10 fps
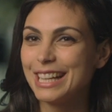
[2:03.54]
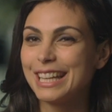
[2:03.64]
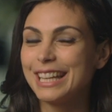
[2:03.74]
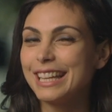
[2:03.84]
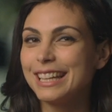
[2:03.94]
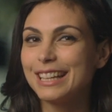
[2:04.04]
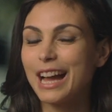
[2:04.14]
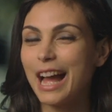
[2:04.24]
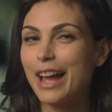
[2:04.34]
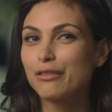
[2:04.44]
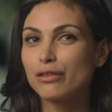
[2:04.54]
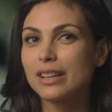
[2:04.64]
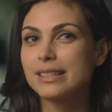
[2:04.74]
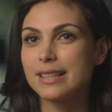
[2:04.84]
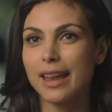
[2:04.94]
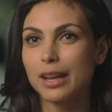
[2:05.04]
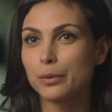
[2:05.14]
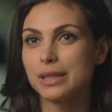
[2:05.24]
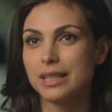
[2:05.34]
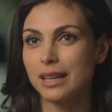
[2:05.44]
he every take
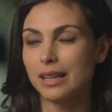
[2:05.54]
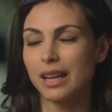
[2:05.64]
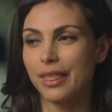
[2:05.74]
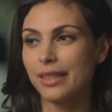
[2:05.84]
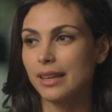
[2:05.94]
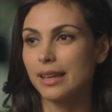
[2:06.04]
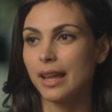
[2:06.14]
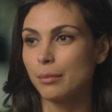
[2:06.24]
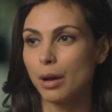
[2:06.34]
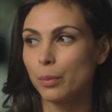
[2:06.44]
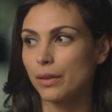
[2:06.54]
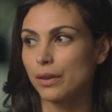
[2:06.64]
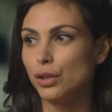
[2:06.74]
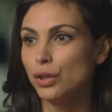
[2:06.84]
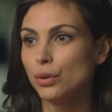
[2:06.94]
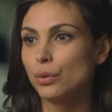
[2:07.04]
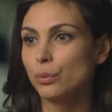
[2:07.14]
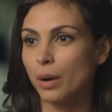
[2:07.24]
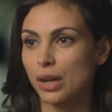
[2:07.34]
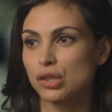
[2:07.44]
we did i think he came up with a new
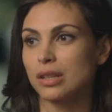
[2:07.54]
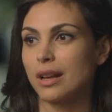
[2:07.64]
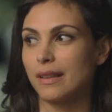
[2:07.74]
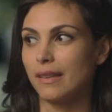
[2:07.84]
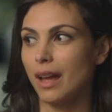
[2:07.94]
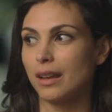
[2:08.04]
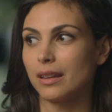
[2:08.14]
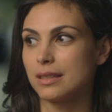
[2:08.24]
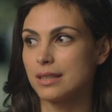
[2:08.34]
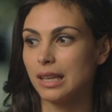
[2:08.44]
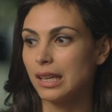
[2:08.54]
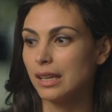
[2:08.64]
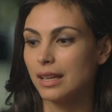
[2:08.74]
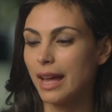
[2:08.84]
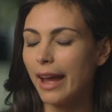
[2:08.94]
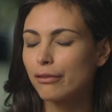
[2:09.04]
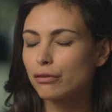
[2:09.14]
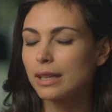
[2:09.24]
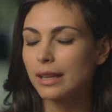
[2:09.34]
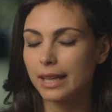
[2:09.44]
punchline at the end of the scene
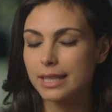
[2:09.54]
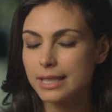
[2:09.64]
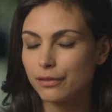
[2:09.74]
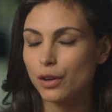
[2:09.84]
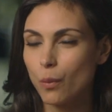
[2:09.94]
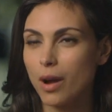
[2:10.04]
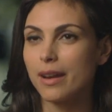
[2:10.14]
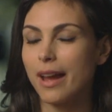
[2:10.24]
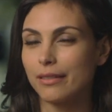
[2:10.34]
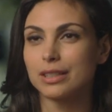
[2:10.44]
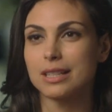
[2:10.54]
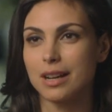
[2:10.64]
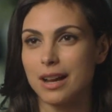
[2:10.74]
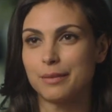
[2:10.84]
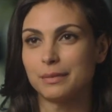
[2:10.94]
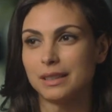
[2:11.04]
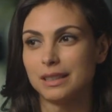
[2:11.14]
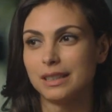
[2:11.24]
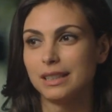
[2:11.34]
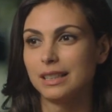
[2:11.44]
every like a different one every time
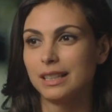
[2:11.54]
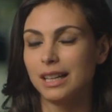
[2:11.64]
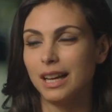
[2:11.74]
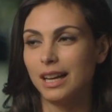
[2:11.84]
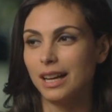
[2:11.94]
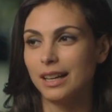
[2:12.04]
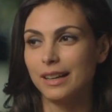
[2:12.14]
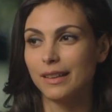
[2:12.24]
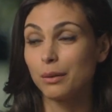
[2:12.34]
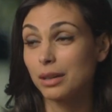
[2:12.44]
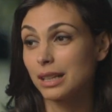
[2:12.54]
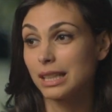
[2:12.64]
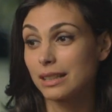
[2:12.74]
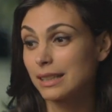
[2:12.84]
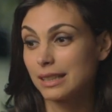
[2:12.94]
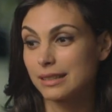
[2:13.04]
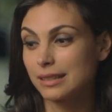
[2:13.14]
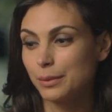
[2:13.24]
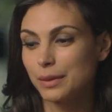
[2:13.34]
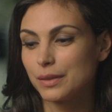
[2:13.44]
uh, and they were hilarious
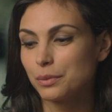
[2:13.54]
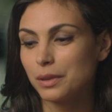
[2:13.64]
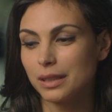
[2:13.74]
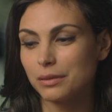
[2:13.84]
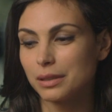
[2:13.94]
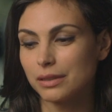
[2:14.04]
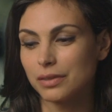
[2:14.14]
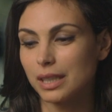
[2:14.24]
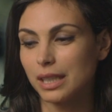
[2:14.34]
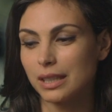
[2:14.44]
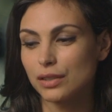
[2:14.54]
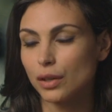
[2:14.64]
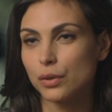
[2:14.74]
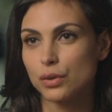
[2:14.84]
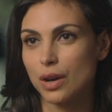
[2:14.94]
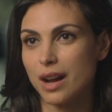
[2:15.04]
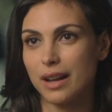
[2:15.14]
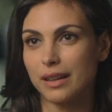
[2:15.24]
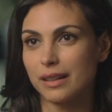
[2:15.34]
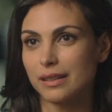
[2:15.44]
he was really really funny and so
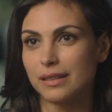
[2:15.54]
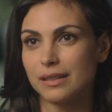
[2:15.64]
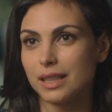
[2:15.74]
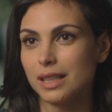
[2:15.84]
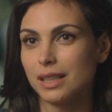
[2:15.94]
dry and